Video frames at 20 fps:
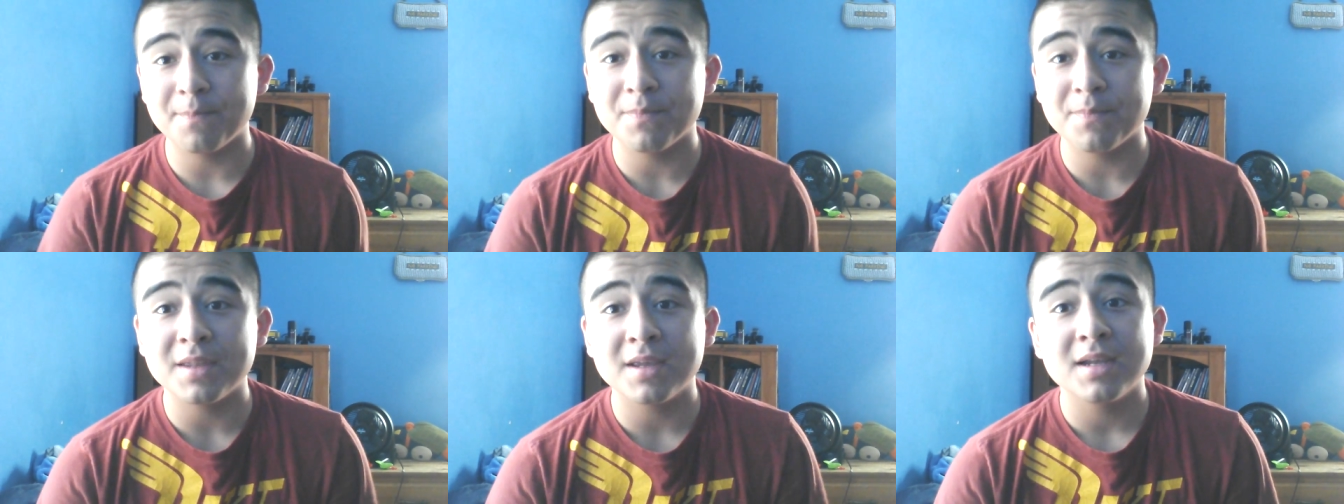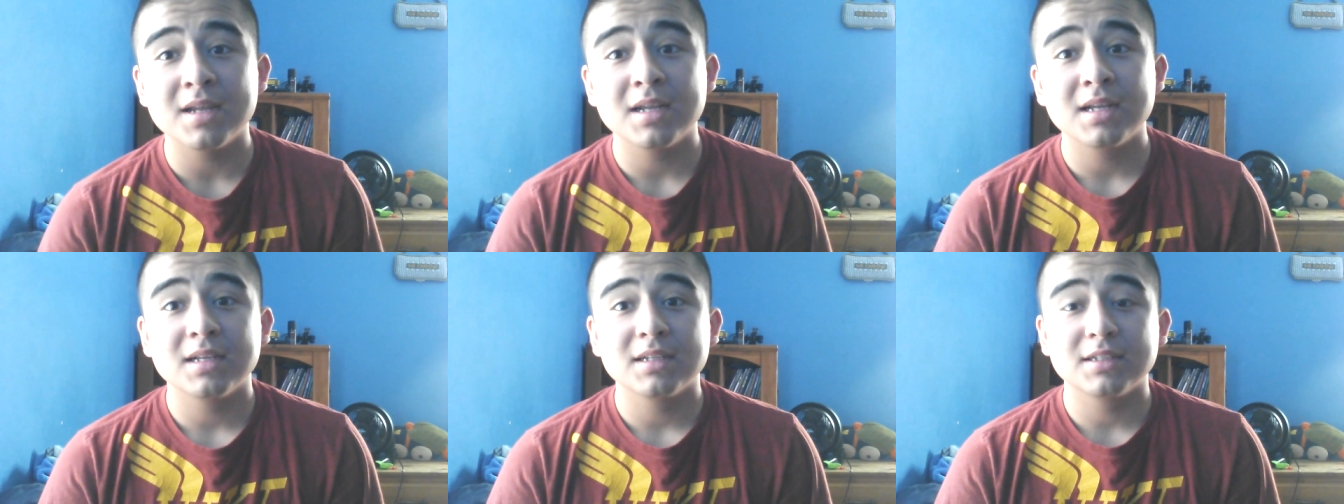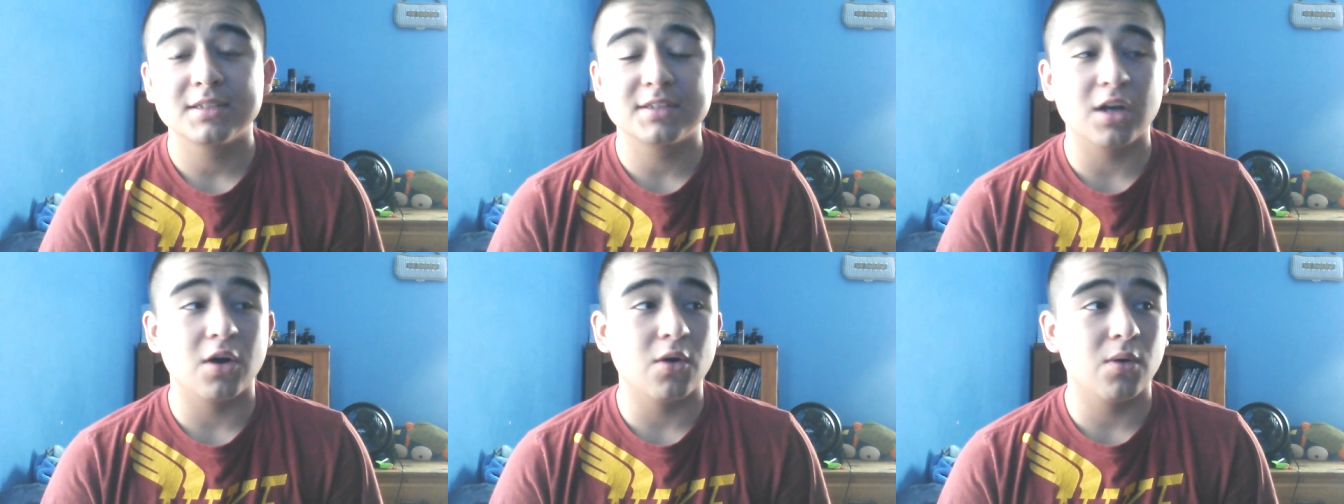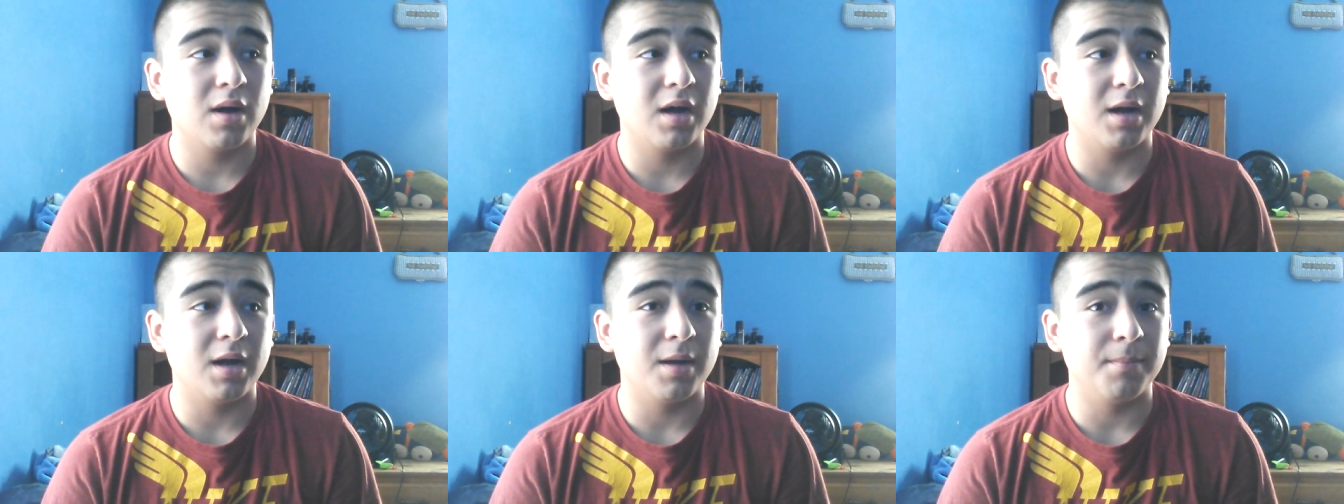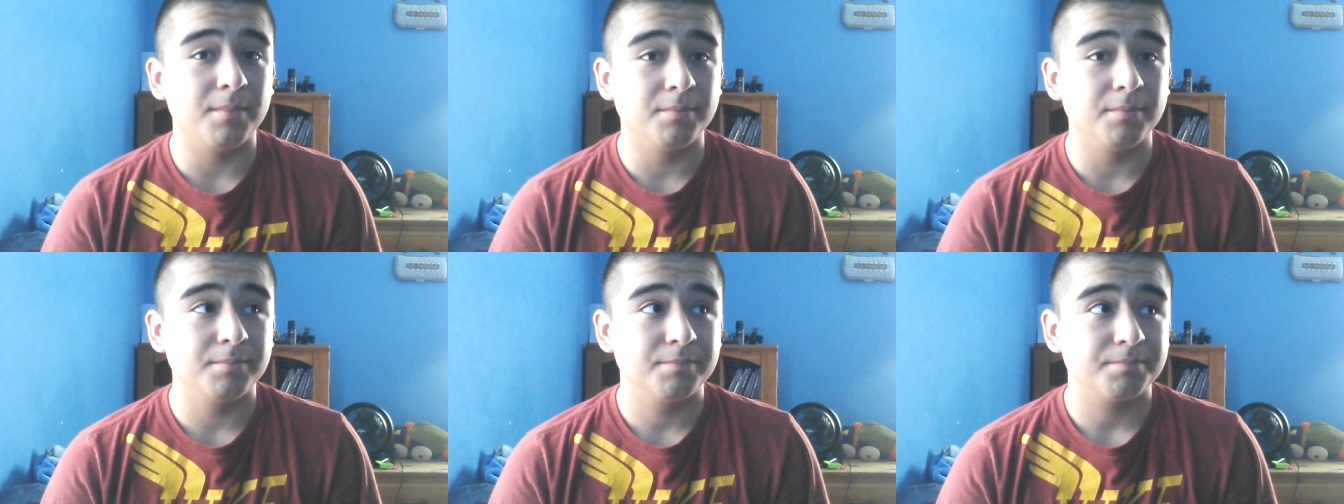So,
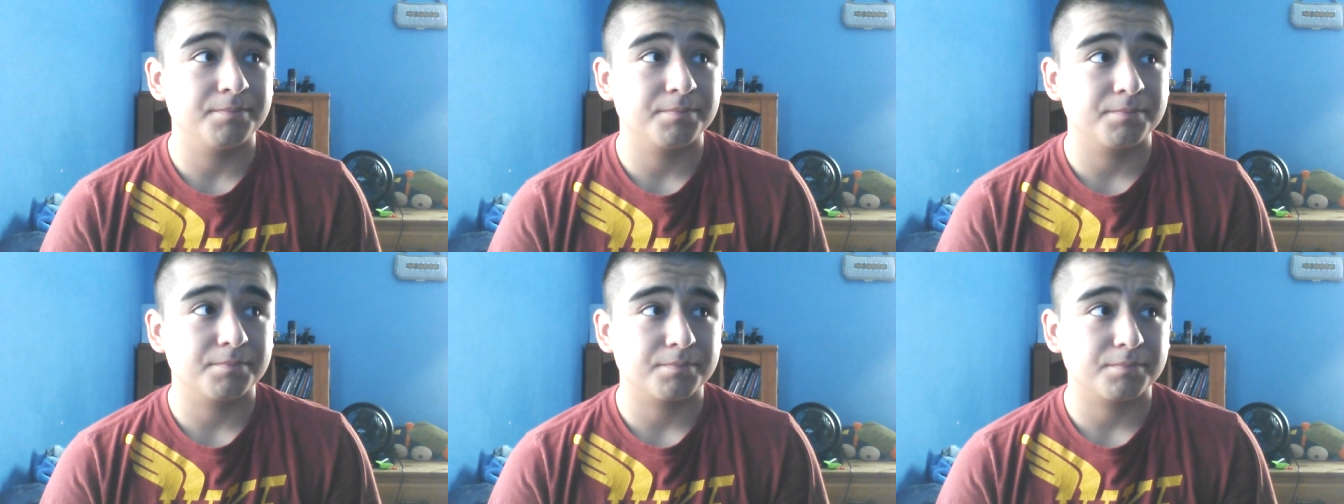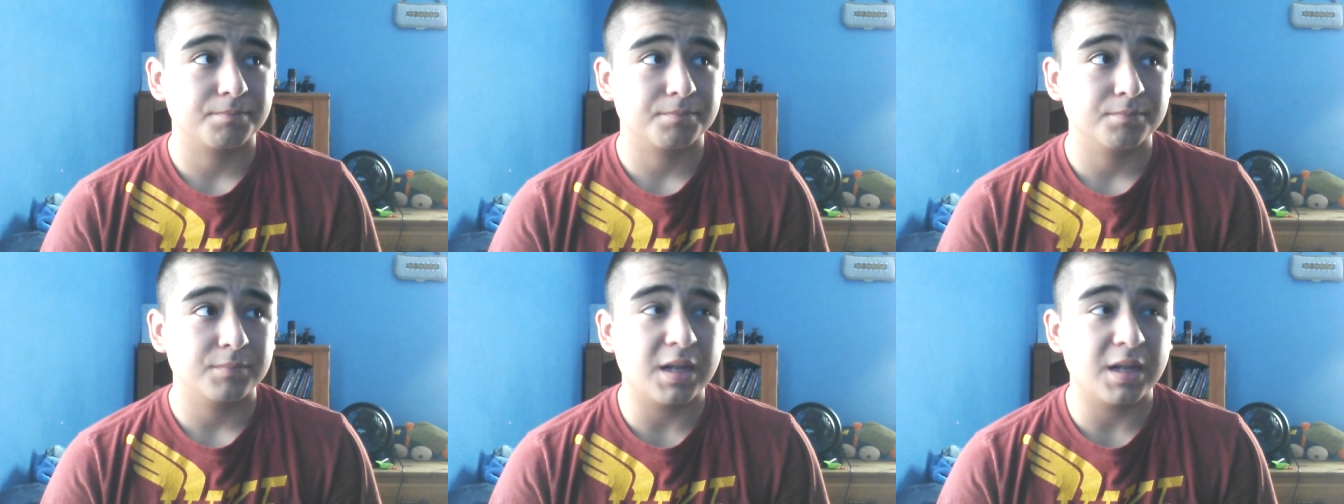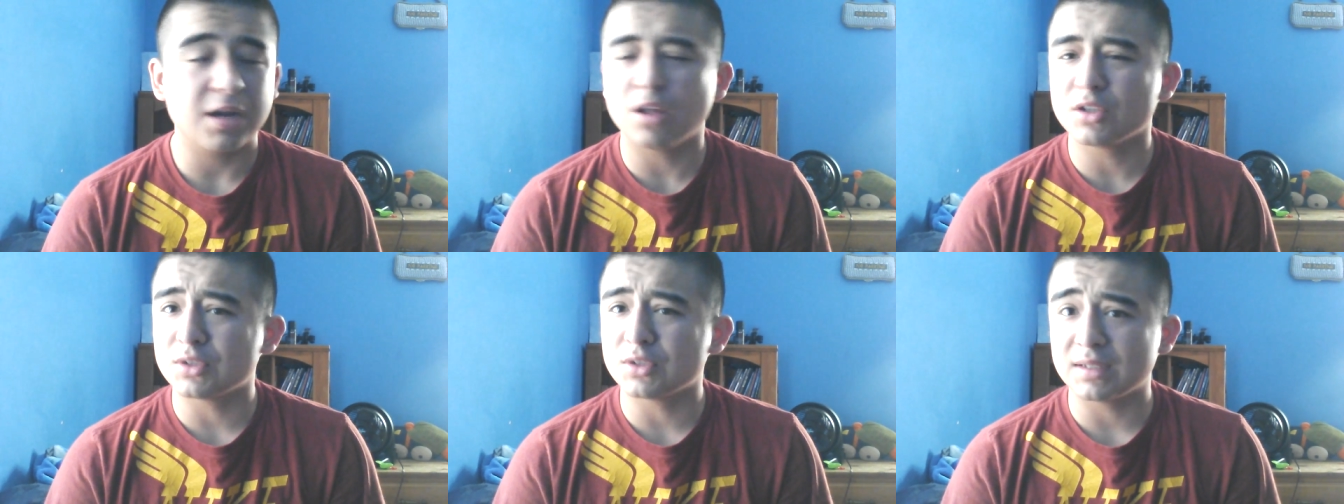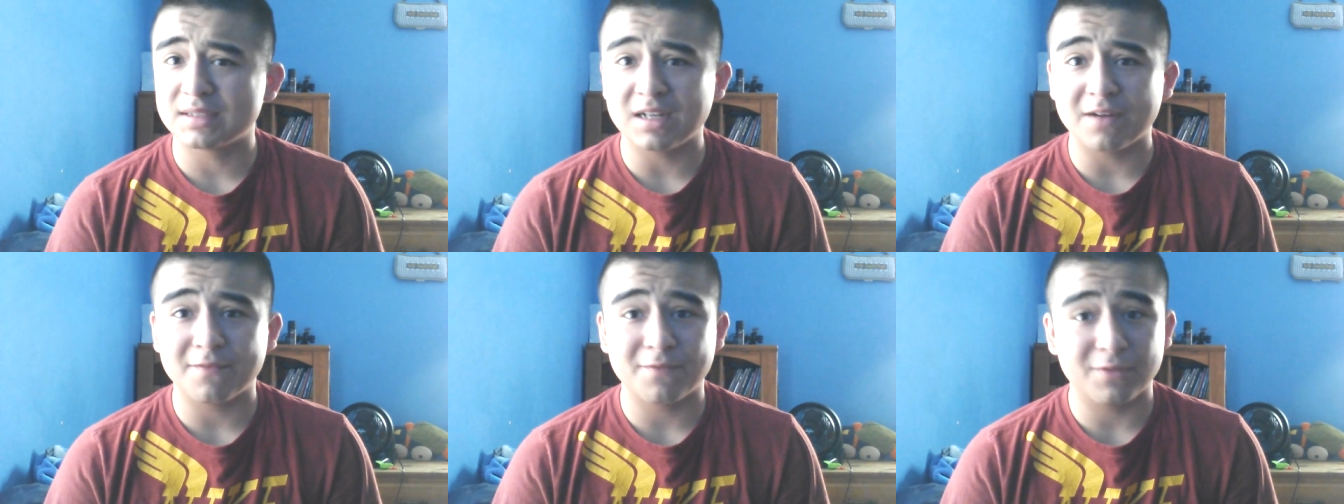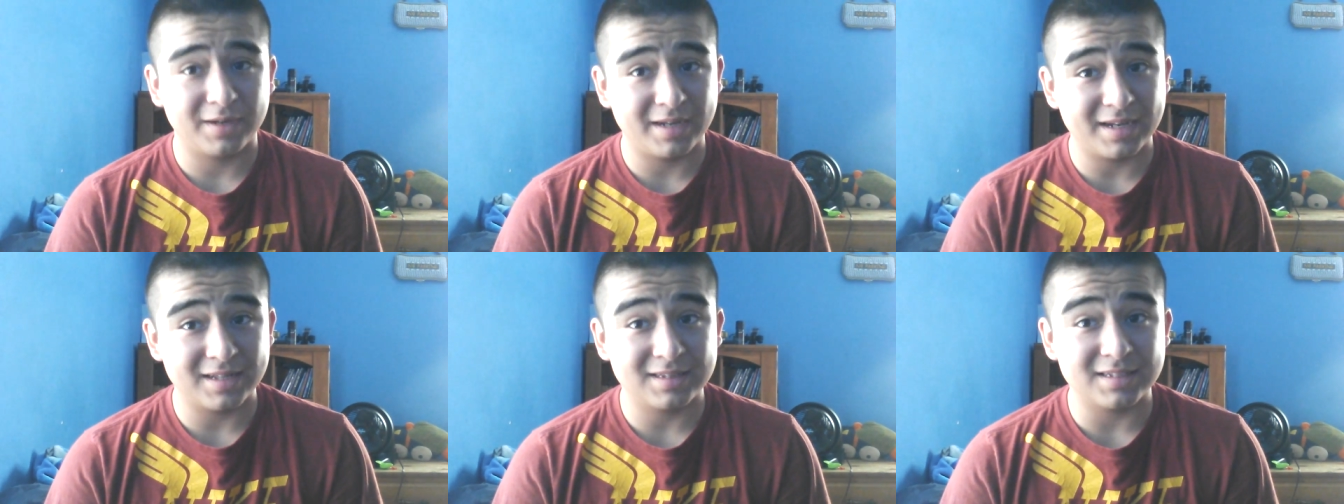and also let's not forget the
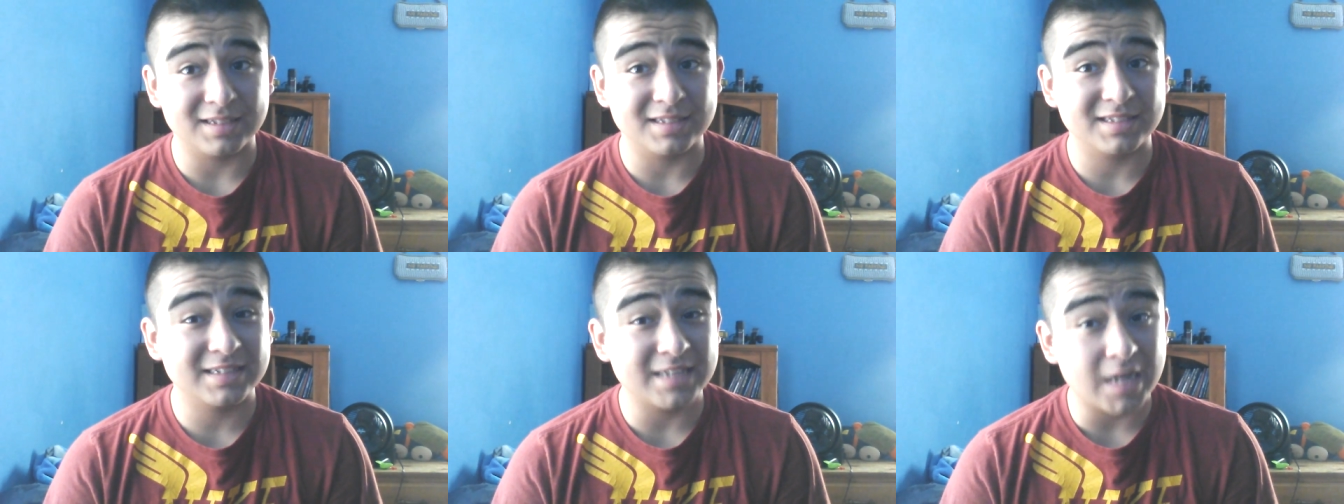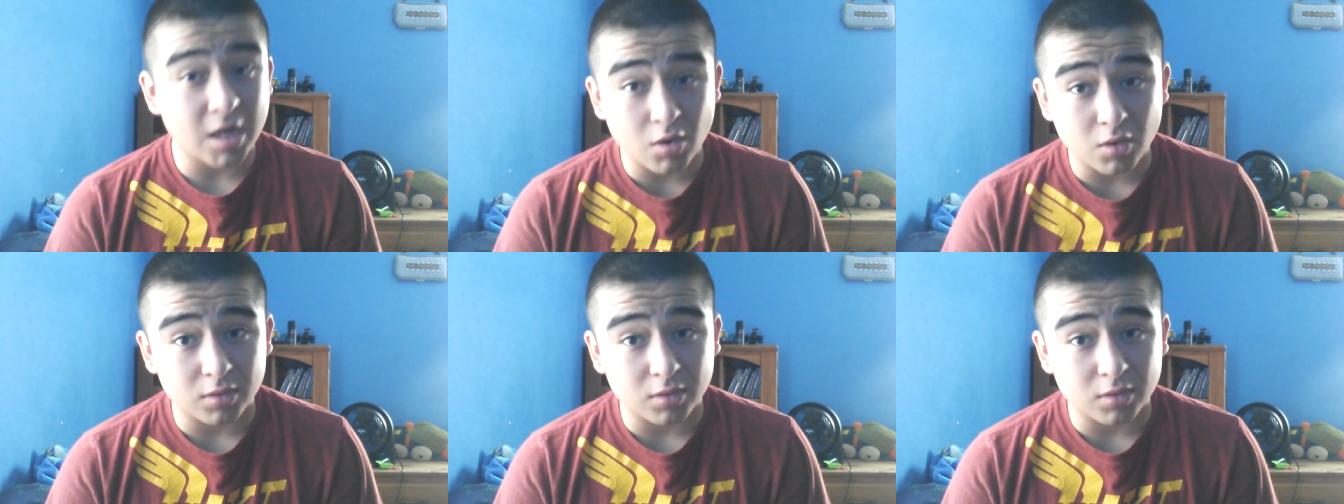sound